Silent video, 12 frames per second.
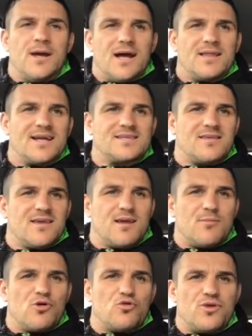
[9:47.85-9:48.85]
I like to think
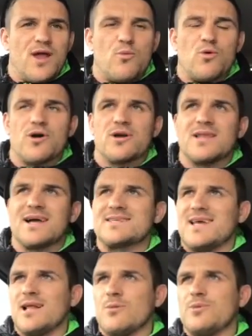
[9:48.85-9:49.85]
I'm a good networker, I like
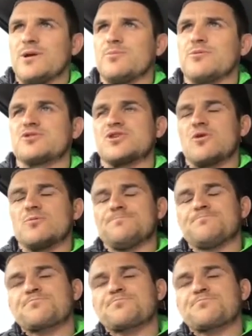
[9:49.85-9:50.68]
to help people, so